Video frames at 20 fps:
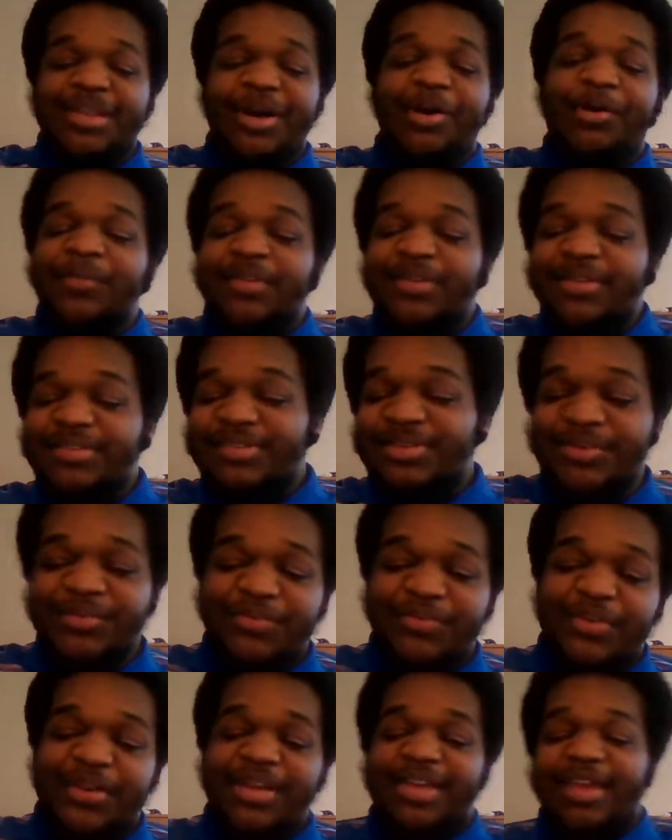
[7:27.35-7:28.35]
overs do
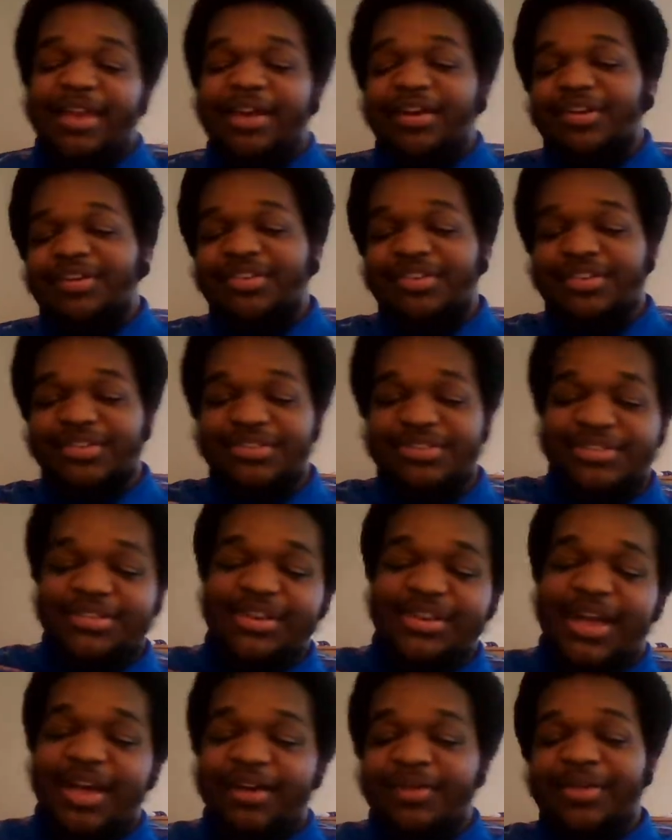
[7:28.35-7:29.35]
for the characters,
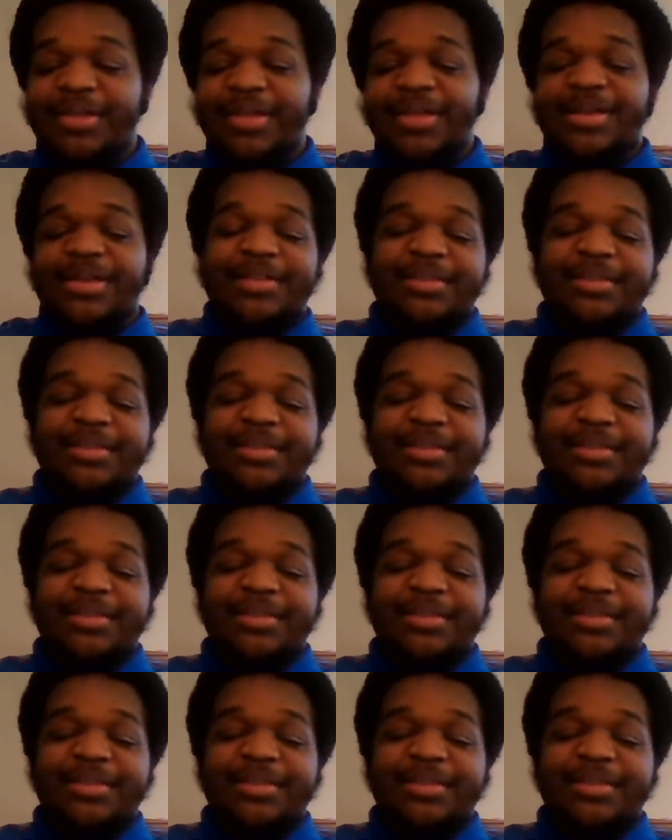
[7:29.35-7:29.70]
you know.